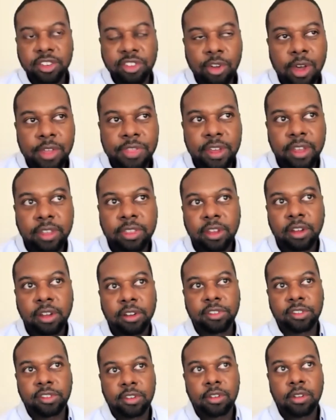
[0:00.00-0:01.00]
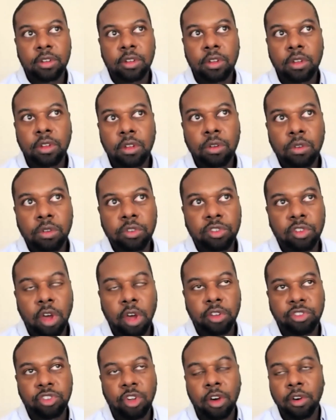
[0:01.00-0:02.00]
I think
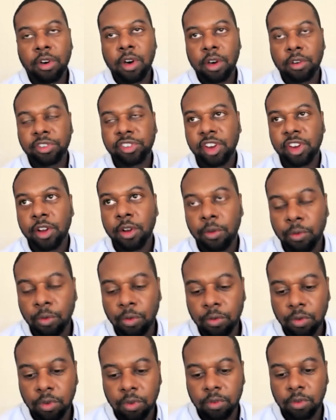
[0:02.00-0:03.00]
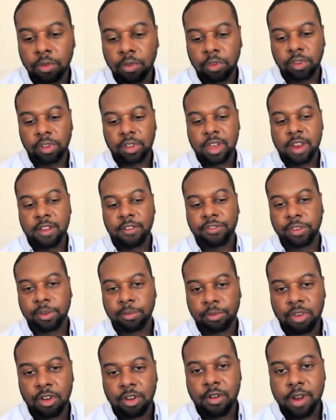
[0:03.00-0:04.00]
I'll share kind of some
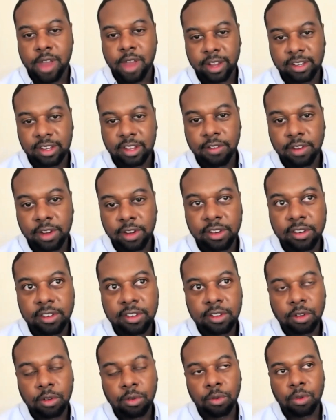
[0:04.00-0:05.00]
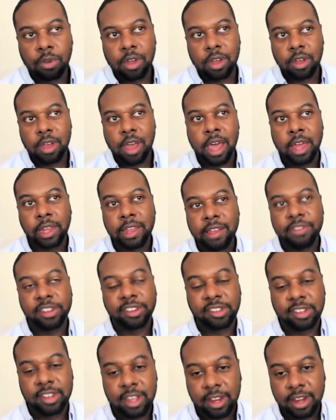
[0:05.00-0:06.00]
current activities. I lead this
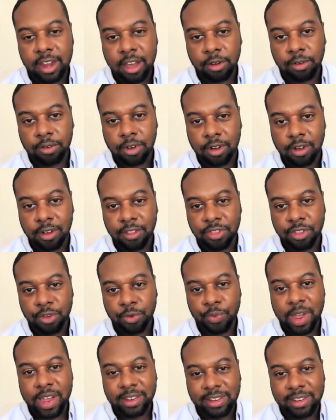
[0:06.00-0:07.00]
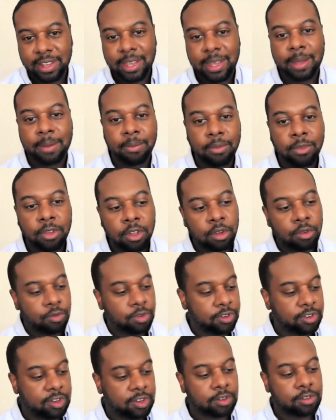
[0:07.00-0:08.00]
thing now called the Red Team,
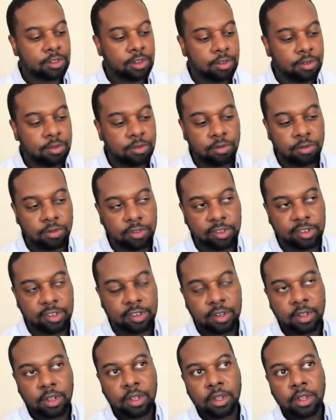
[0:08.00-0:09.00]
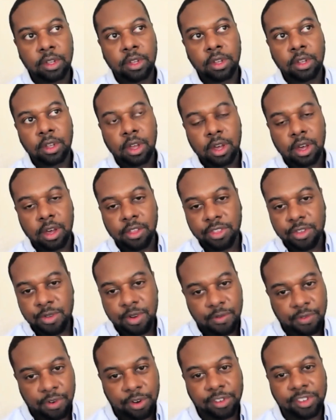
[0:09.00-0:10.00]
which includes the
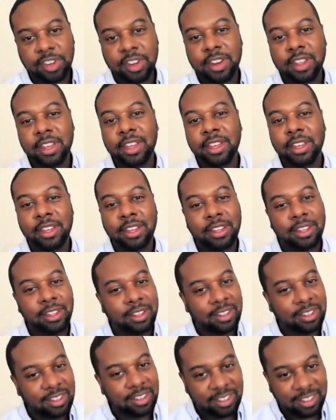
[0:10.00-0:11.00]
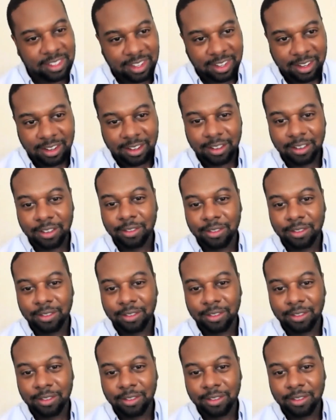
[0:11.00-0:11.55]
universities, the